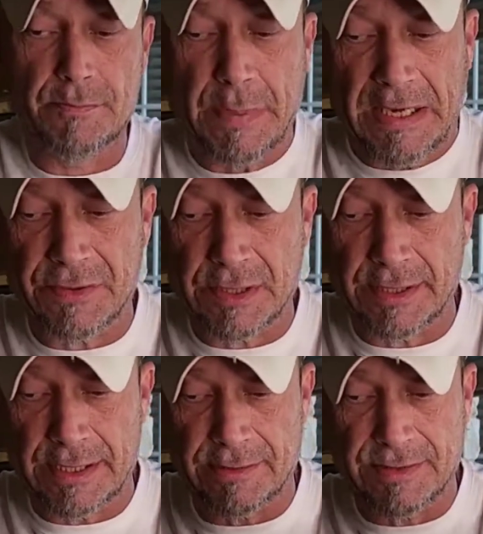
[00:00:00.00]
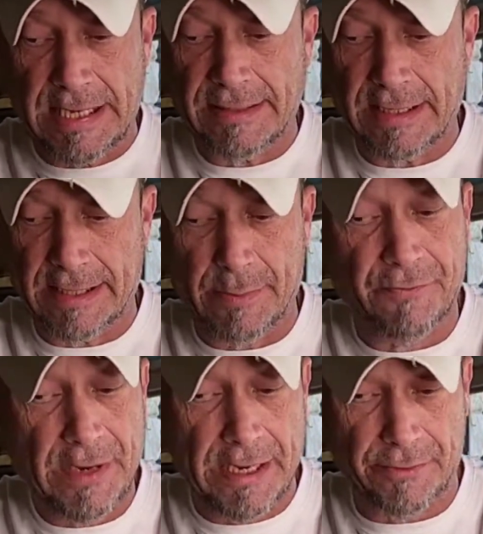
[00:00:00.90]
basically take that leap
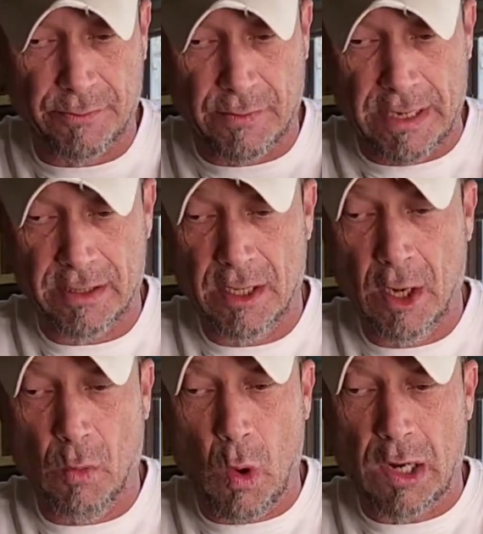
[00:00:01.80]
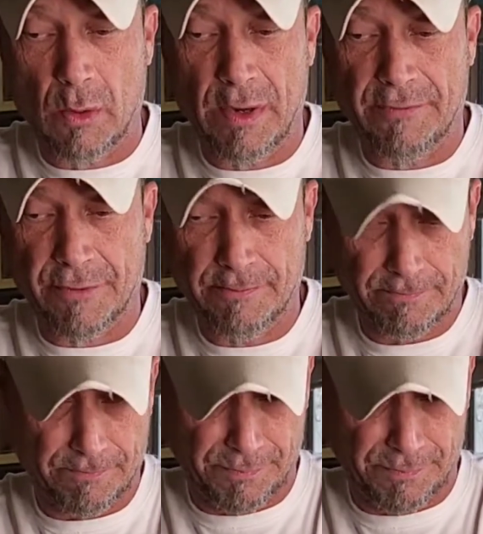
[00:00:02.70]
of faith, right? Walk away from